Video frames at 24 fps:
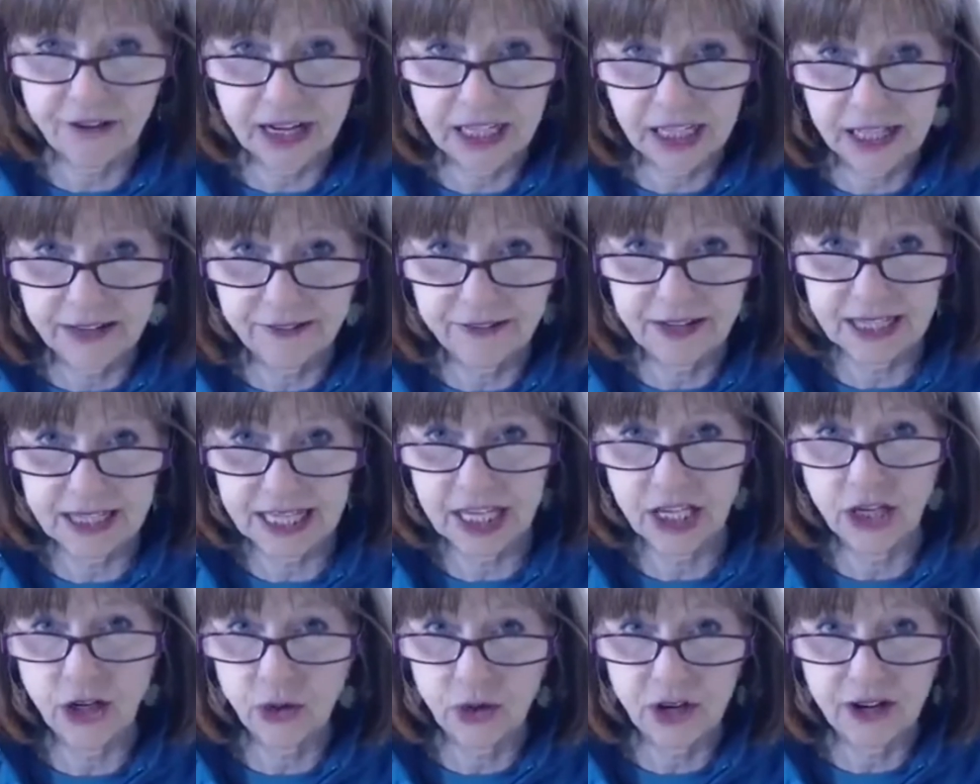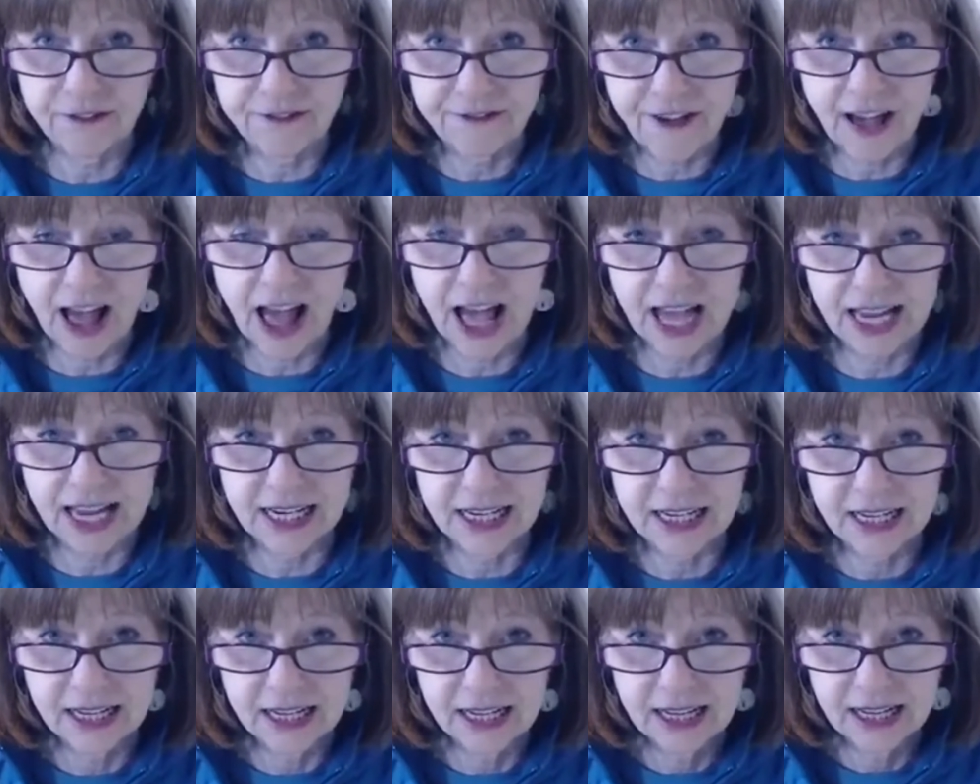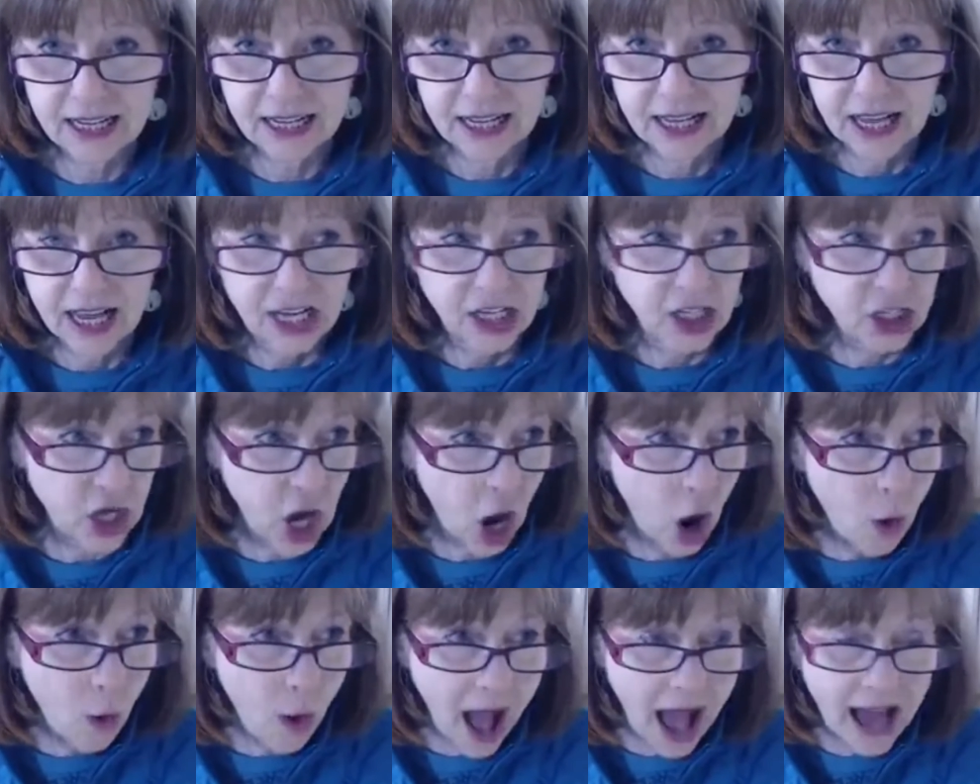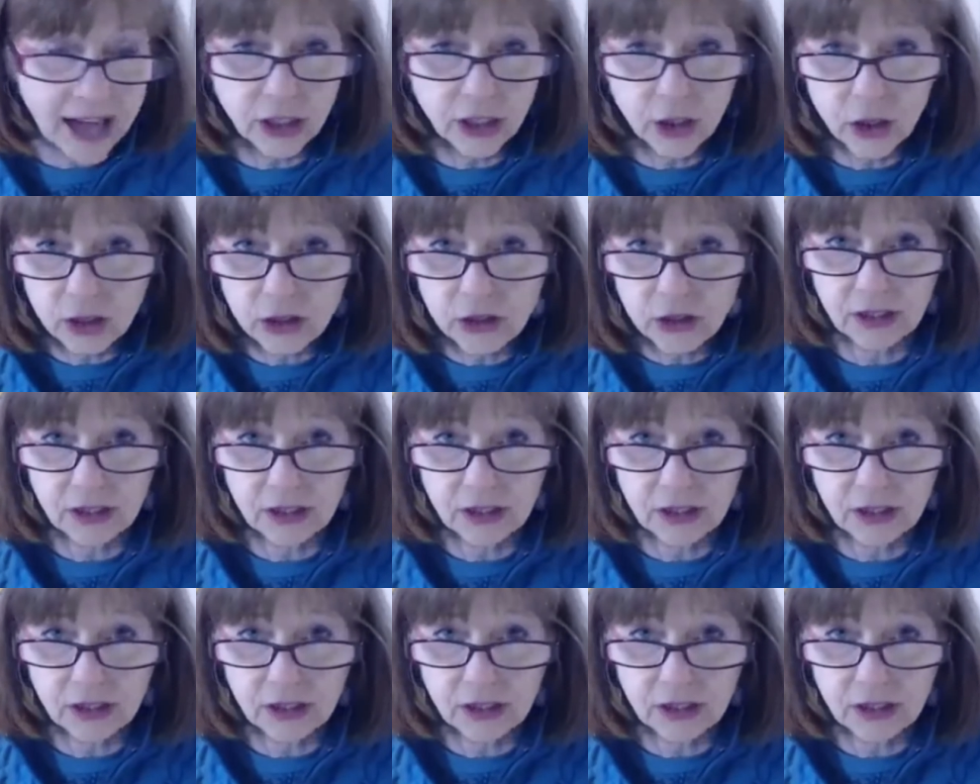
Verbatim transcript: every living thing you can find. Go on